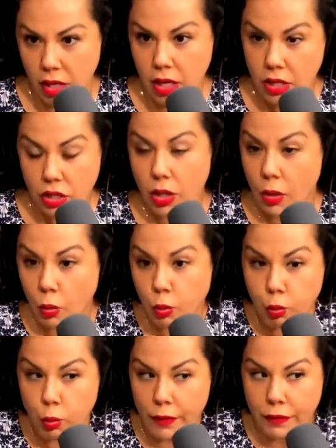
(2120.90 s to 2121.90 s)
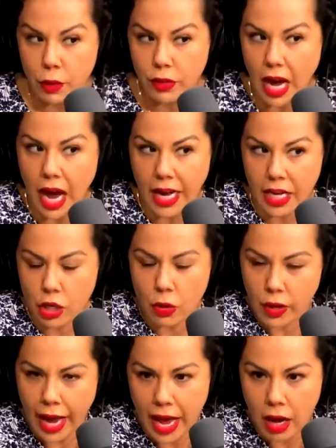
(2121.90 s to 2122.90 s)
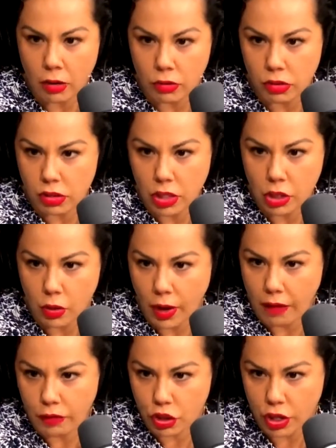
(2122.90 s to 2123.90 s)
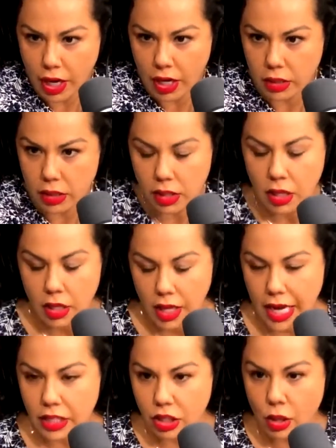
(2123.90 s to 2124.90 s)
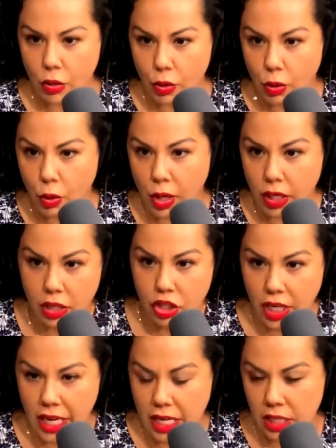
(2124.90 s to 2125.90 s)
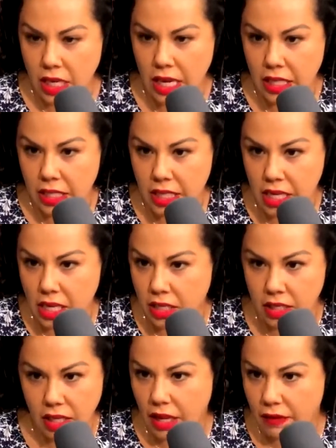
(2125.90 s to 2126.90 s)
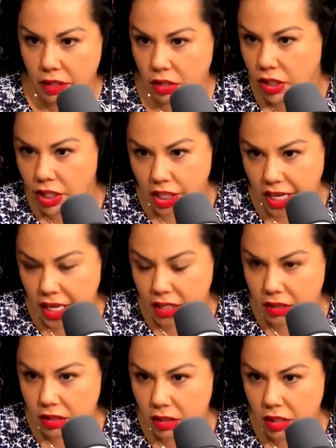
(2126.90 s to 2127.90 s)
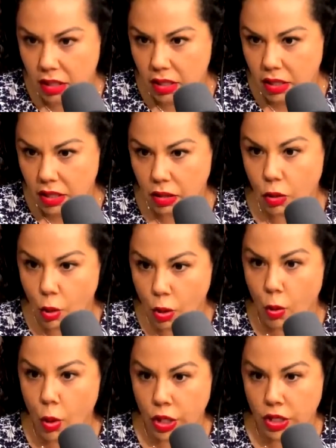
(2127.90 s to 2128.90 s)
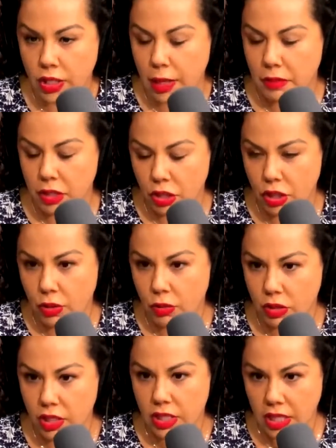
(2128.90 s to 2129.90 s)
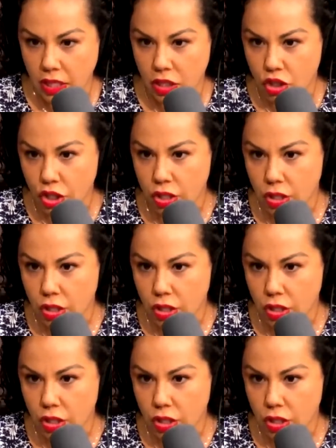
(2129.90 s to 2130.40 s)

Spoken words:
So if you die and you own a house and you don't have a trust, it has to go through court because you can't sign the deed to give it to your kids. The court order substitutes a signature.